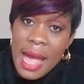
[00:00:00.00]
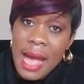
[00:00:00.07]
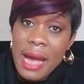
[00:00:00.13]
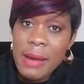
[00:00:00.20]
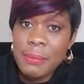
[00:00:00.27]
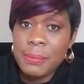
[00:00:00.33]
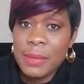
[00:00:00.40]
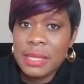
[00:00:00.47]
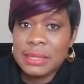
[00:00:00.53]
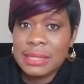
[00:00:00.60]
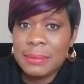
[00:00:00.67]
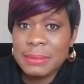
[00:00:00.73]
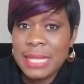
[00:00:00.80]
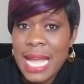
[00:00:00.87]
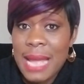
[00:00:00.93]
Um,
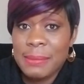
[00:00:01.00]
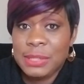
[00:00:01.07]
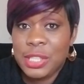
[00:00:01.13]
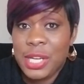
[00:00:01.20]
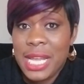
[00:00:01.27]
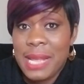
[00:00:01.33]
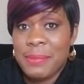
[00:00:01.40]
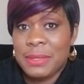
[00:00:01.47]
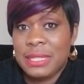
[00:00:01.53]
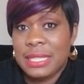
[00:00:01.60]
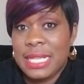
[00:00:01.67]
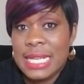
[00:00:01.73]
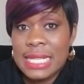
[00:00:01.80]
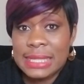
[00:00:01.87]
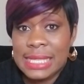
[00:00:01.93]
sometimes you're able
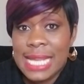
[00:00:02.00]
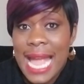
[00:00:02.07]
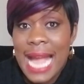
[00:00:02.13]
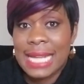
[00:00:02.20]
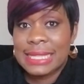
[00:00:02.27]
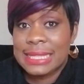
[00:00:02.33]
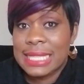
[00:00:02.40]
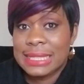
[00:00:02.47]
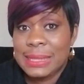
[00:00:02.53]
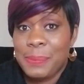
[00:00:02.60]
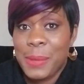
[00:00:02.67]
to easily access